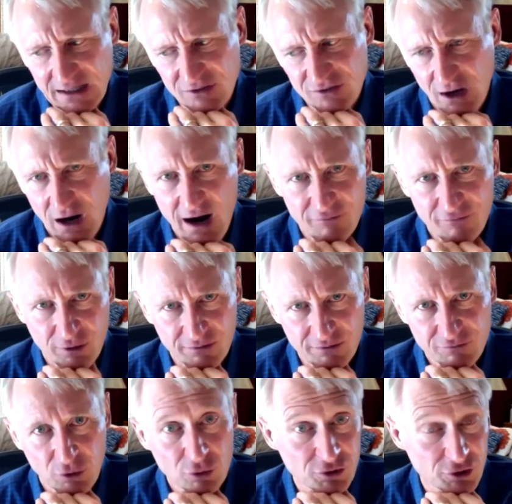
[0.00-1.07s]
into offering
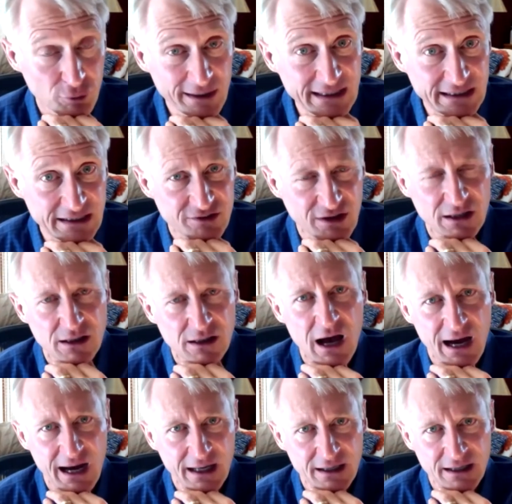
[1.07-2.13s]
full degrees
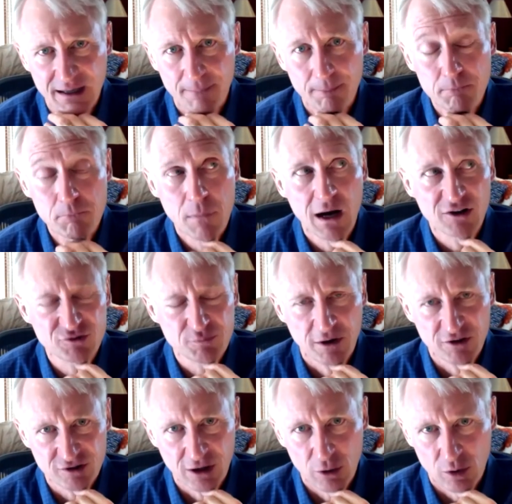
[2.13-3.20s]
online at a much,
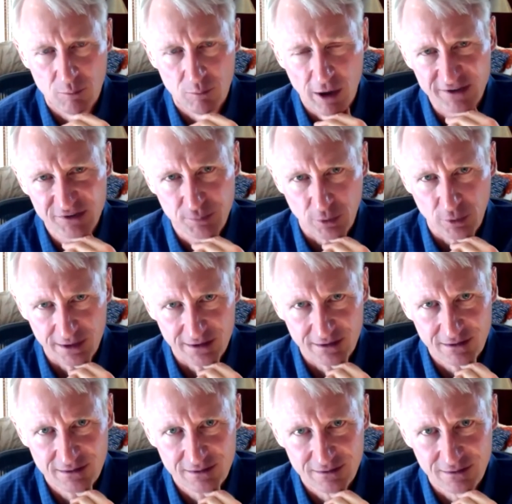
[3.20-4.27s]
much lower price point,
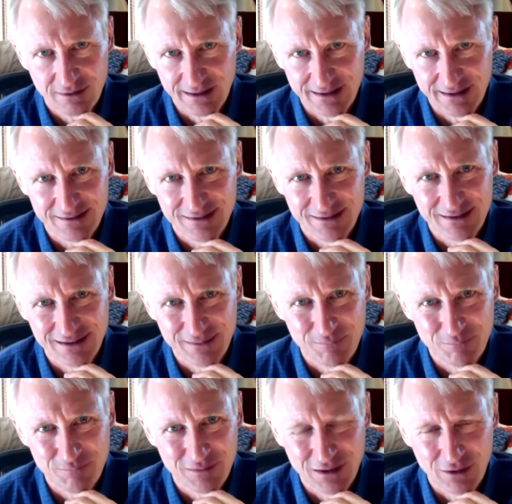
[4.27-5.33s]
like
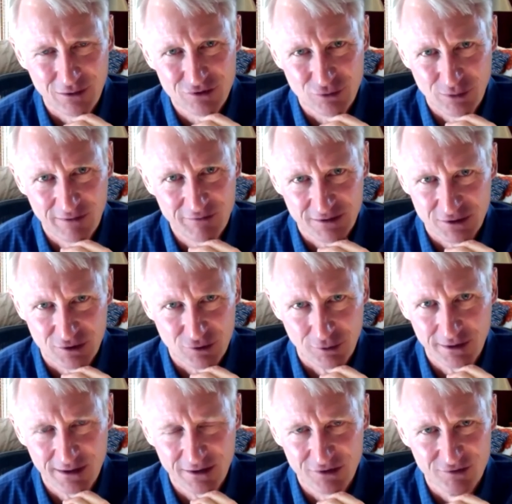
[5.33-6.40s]
um, you know, terrific
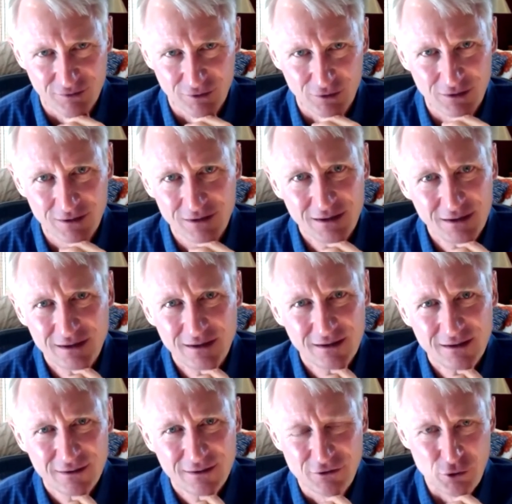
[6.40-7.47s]
degrees for
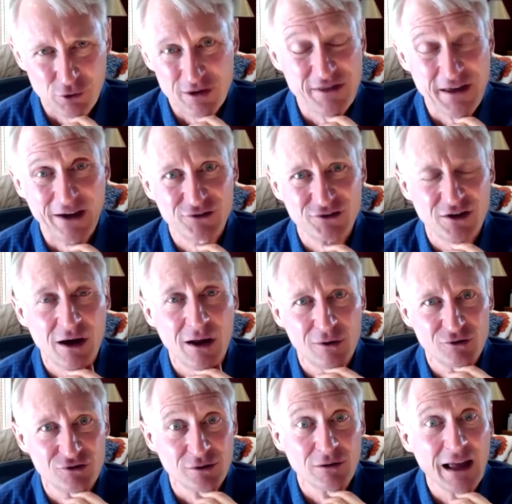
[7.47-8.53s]
thirty thousand
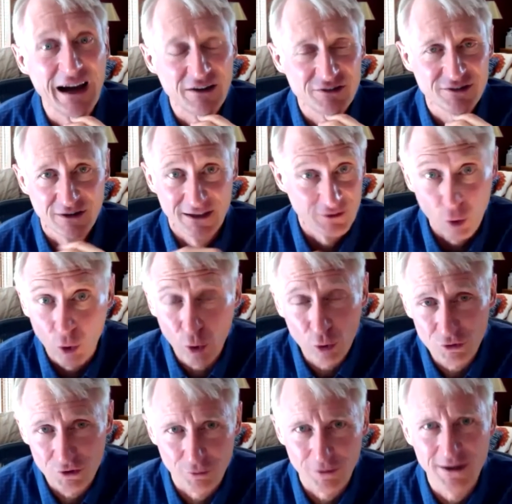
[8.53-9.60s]
dollars or less, like the
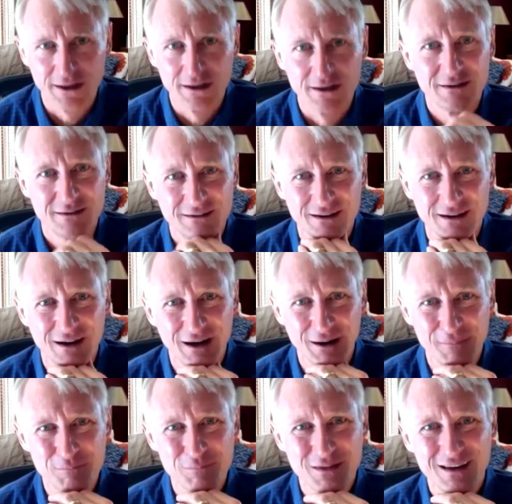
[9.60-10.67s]
whole degree.
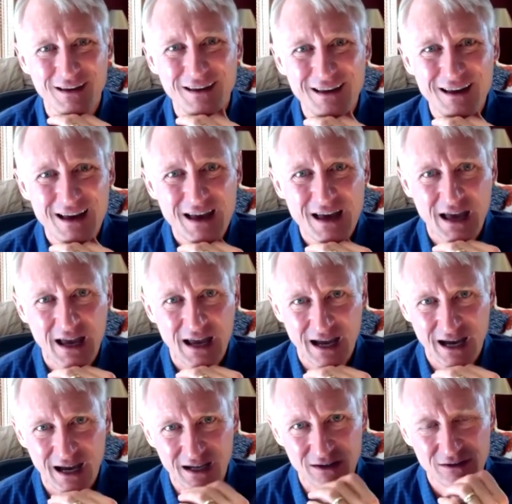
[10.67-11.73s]
Um,
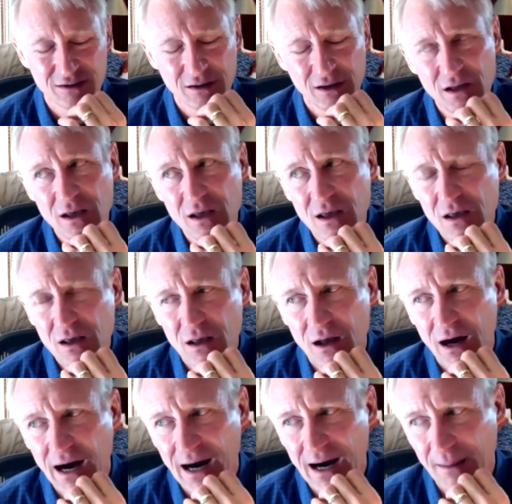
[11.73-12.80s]
and
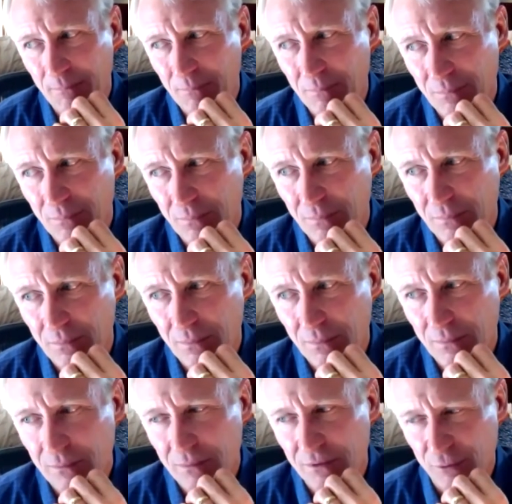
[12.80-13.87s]
um,
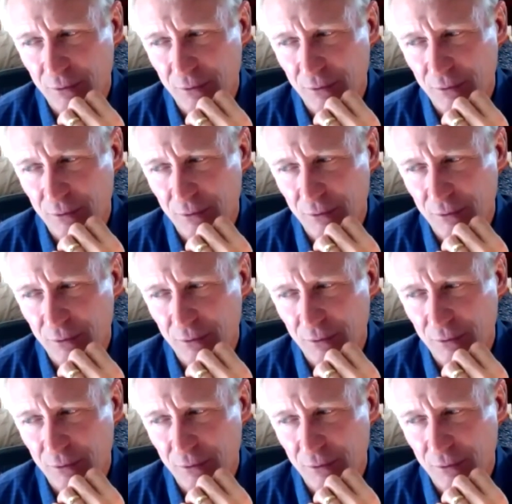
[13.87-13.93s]
the